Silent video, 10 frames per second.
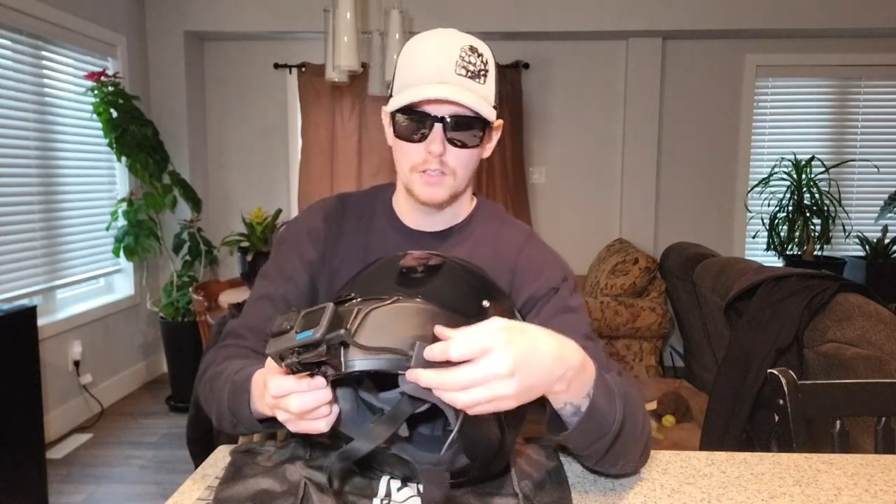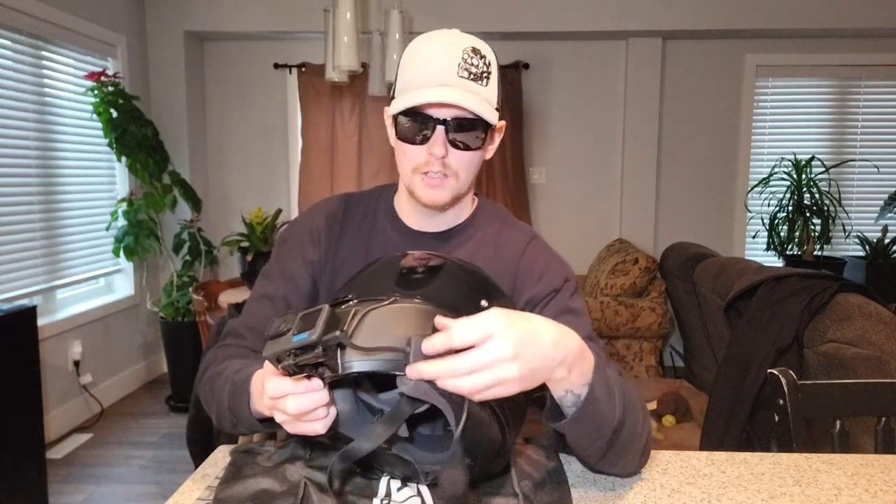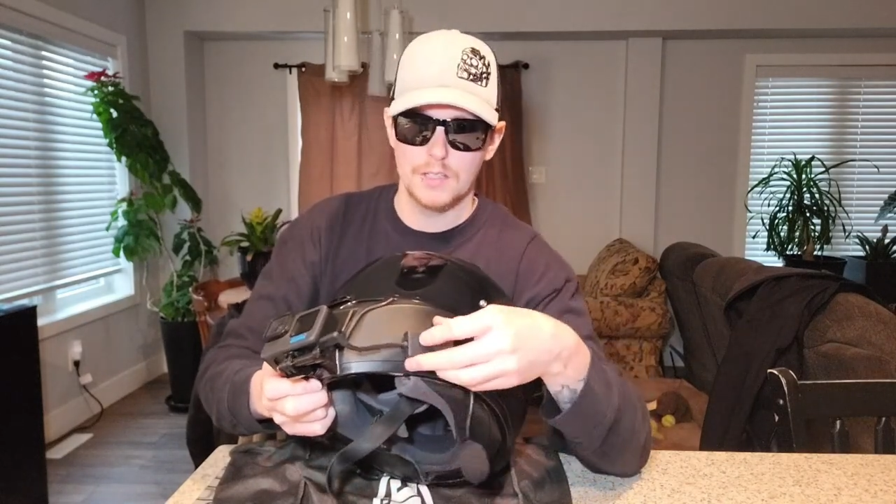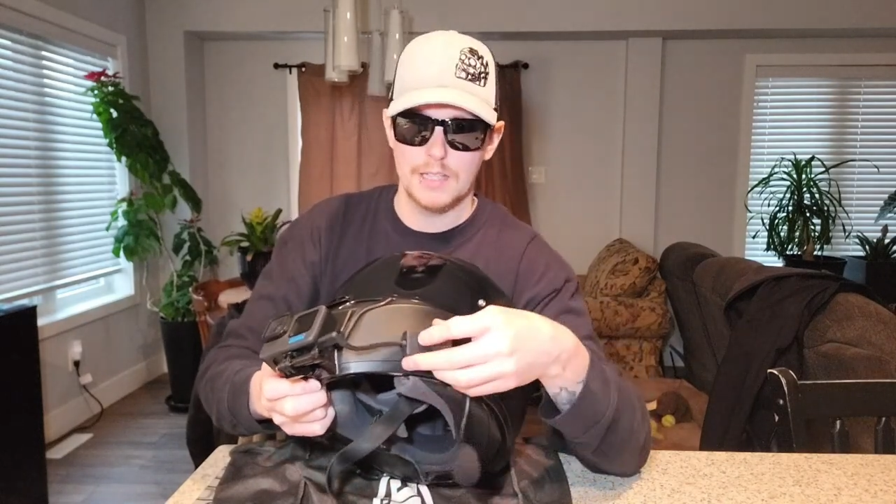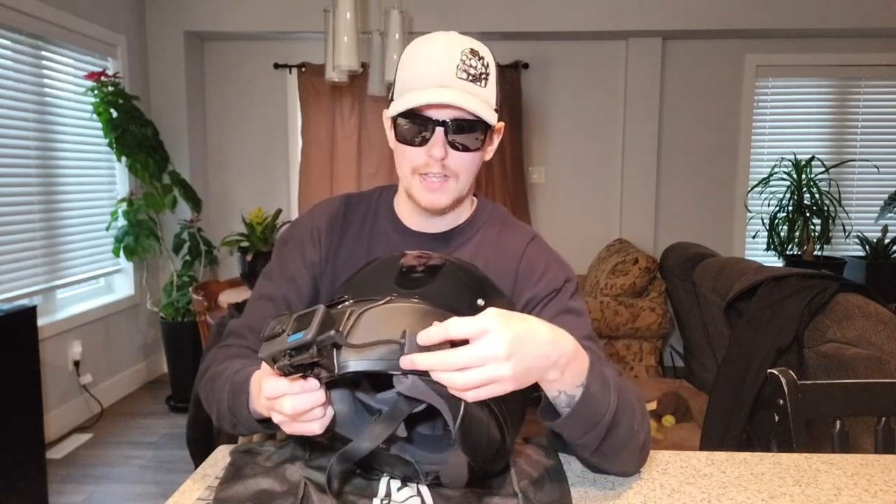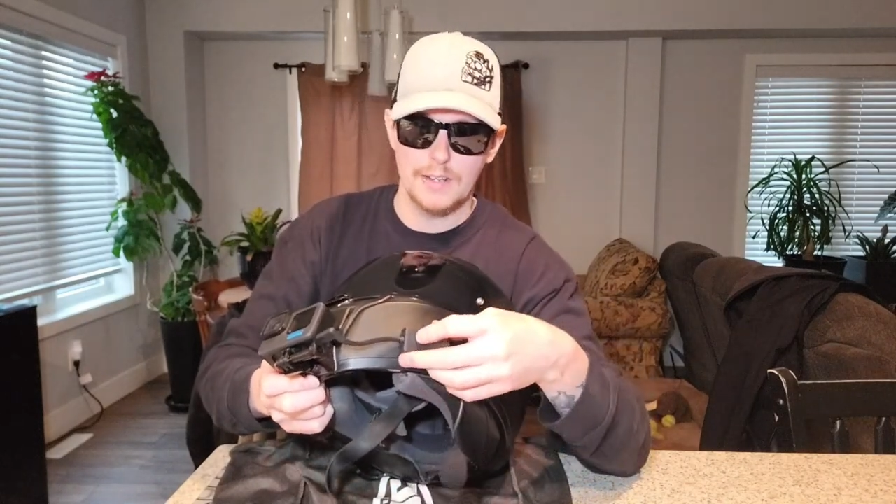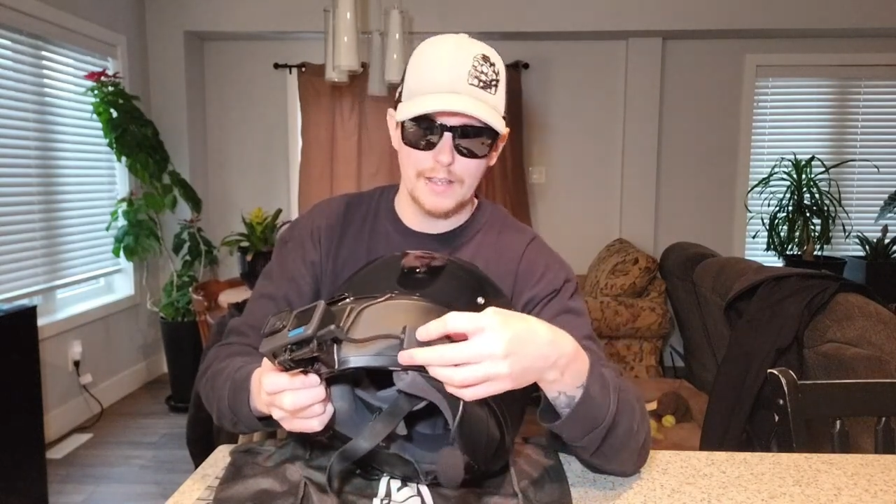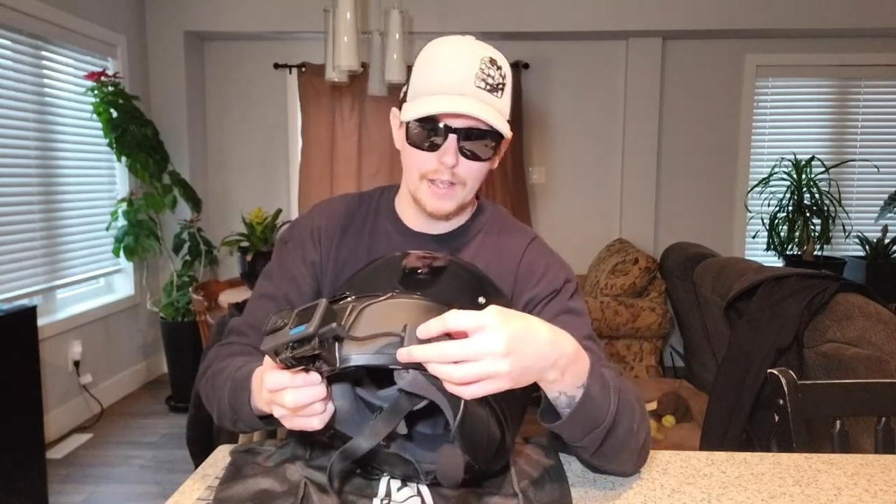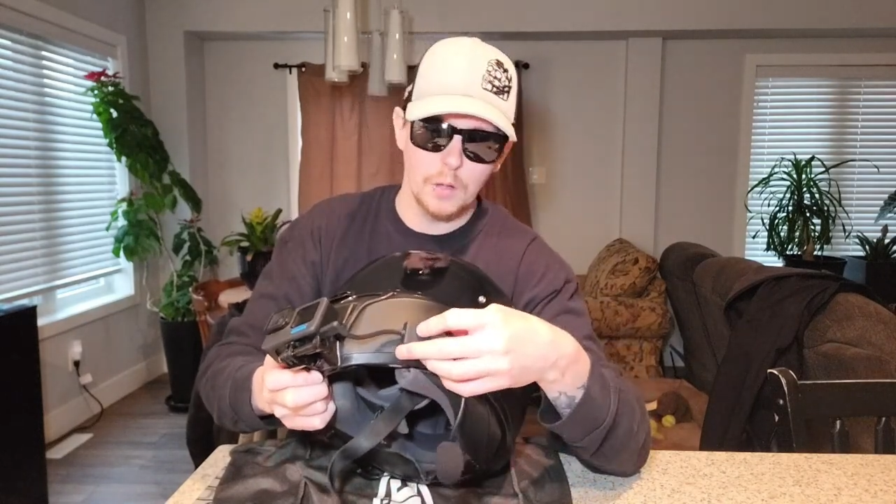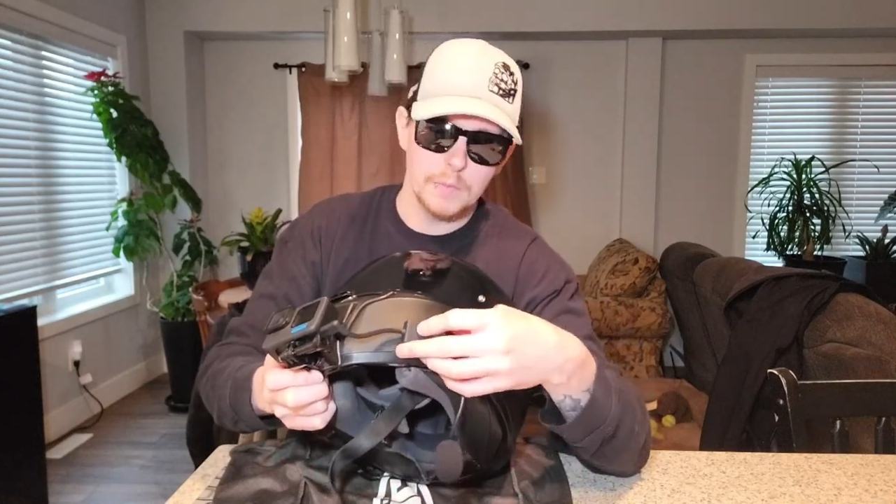to the side of
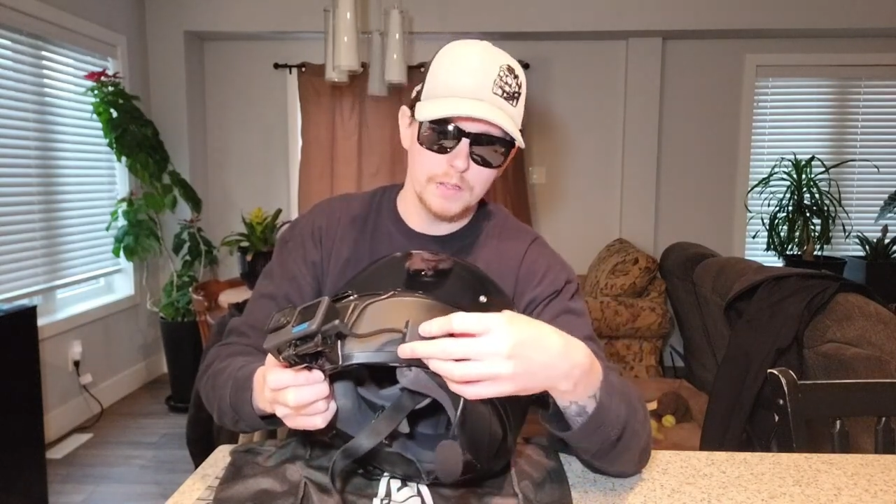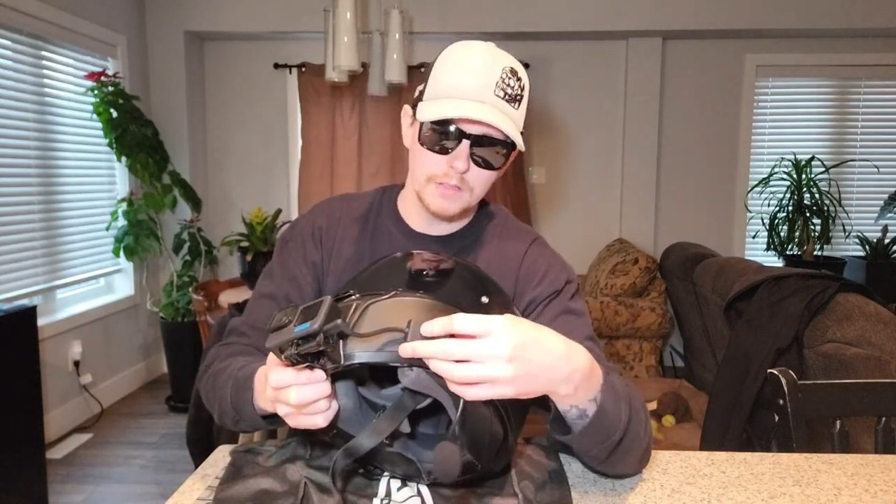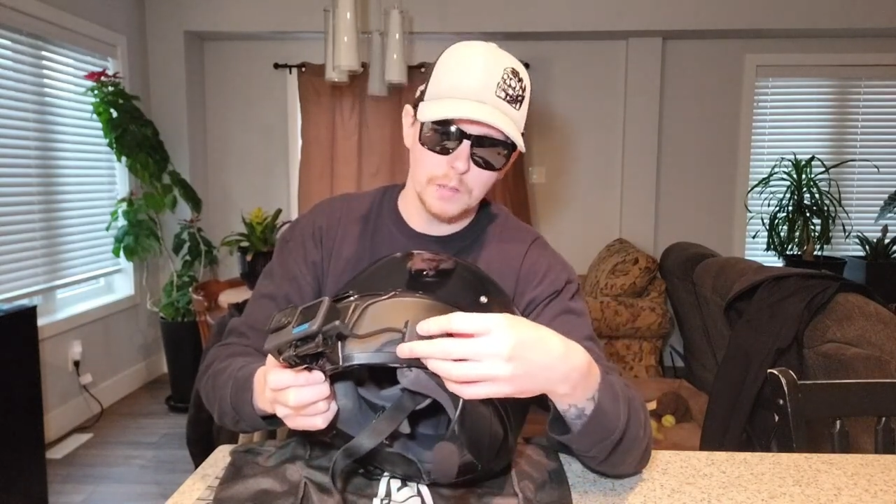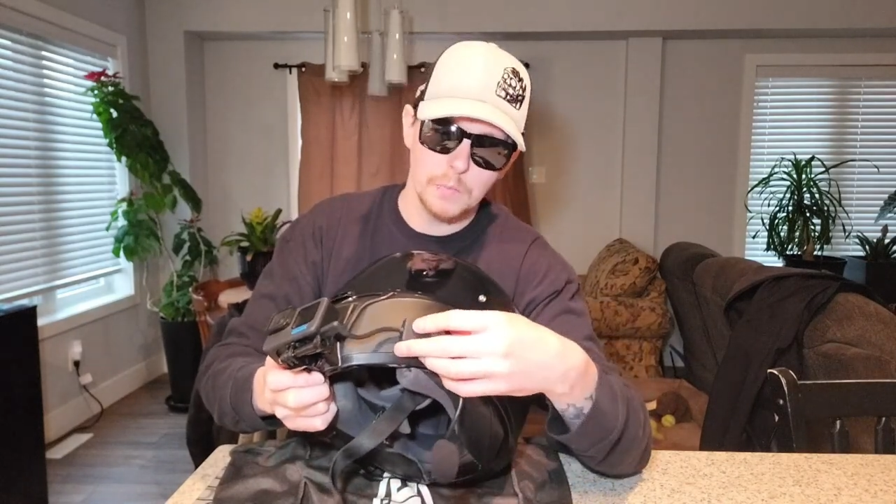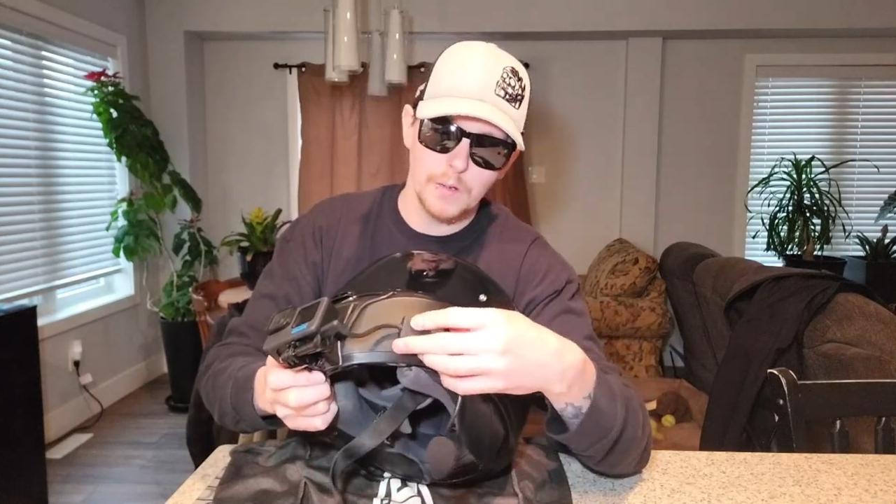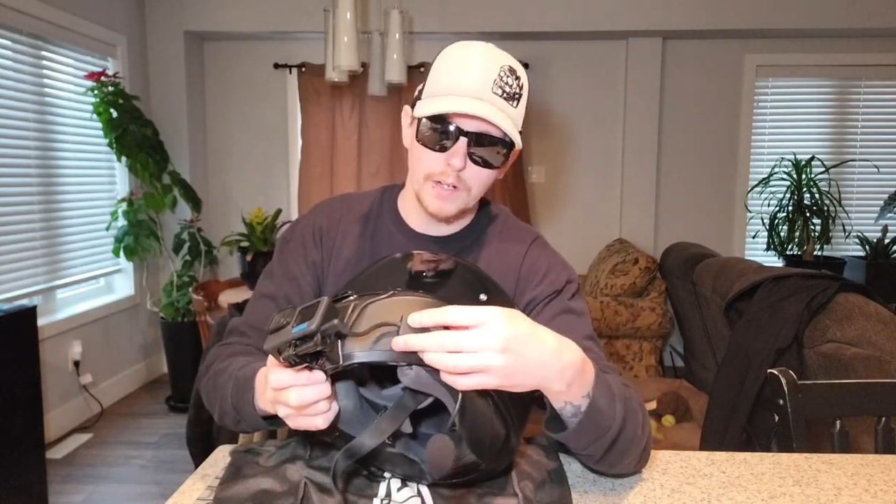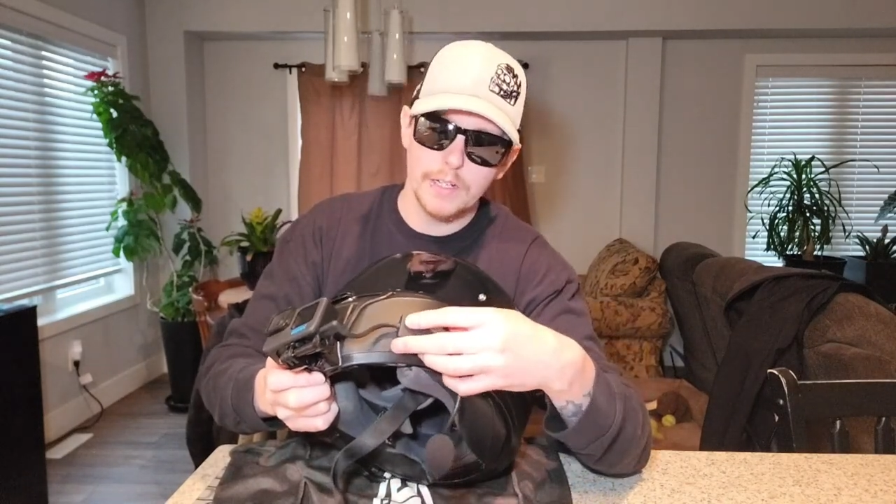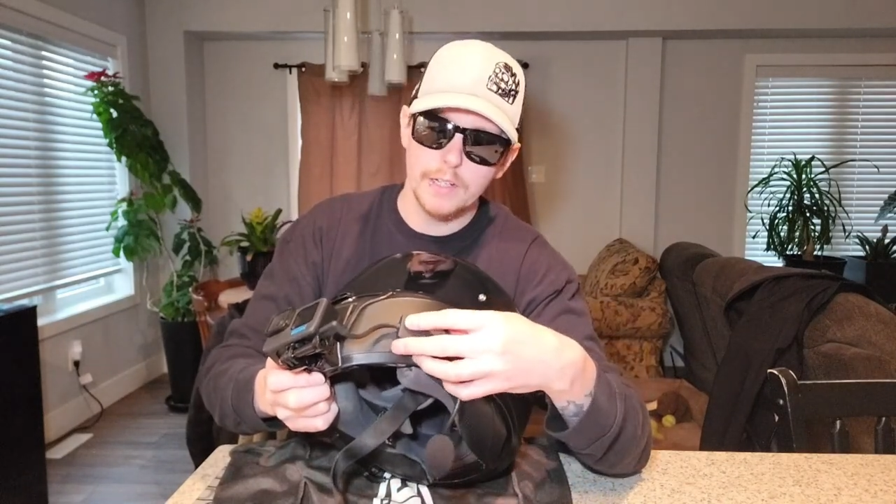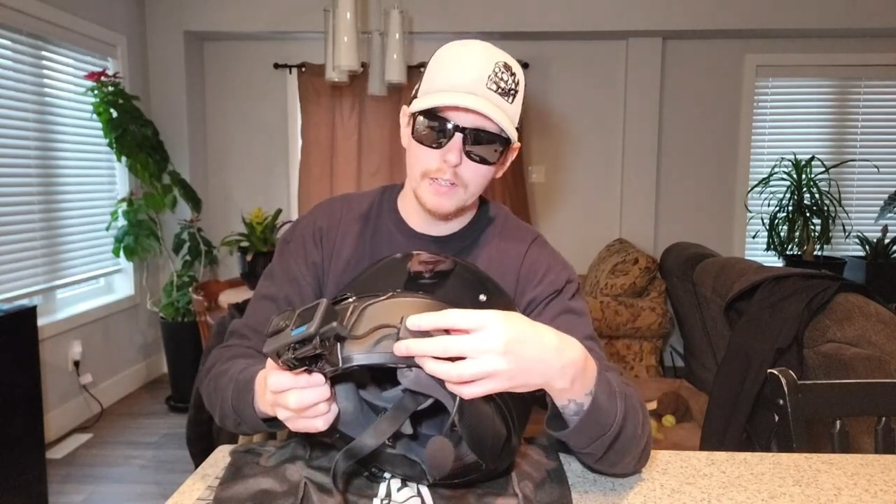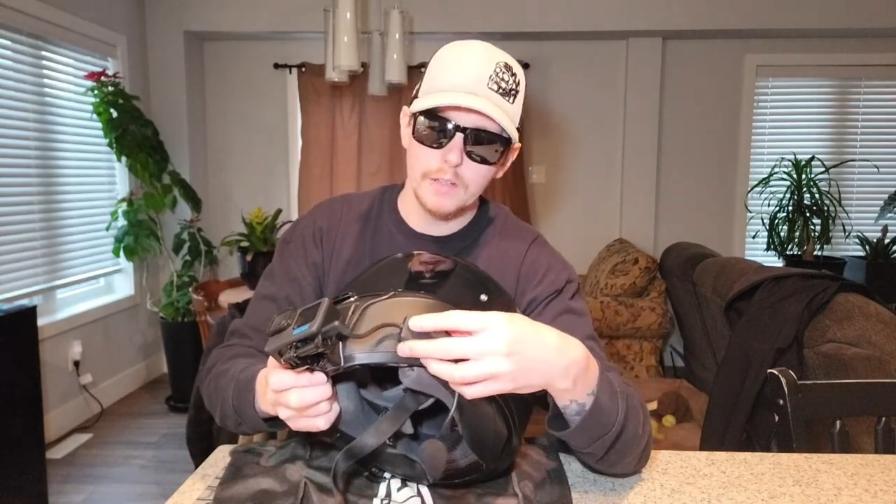the helmet somewhere
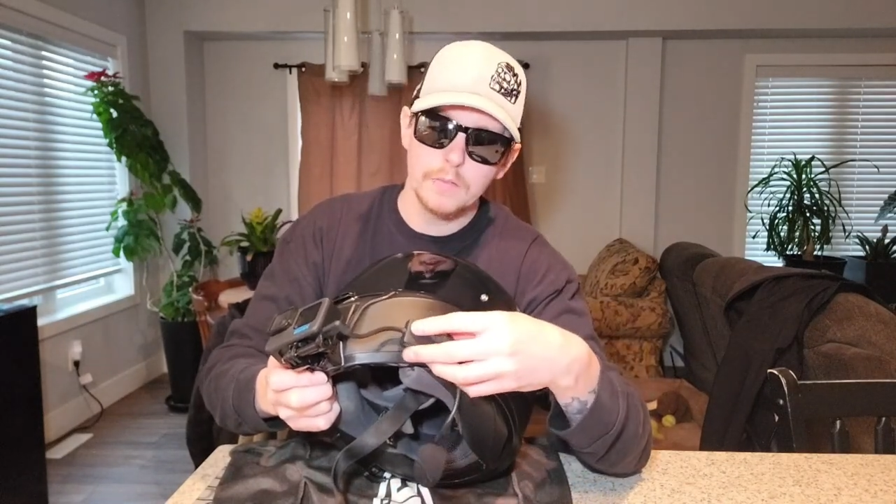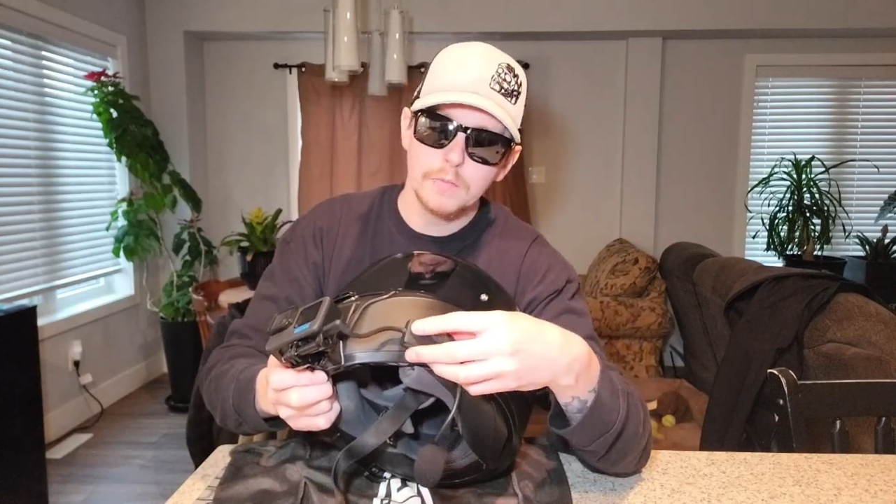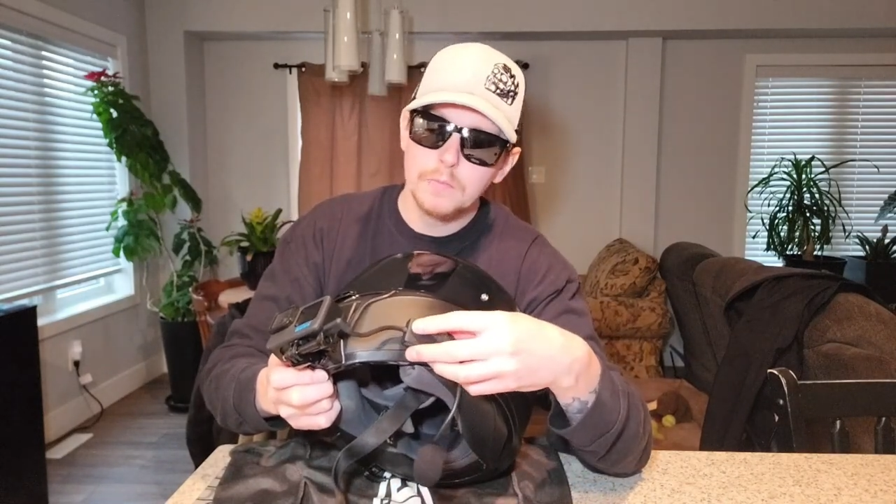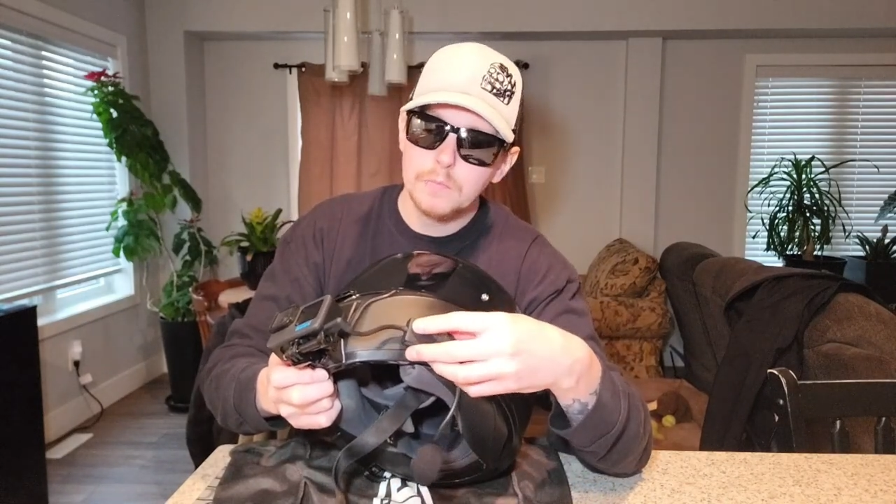here,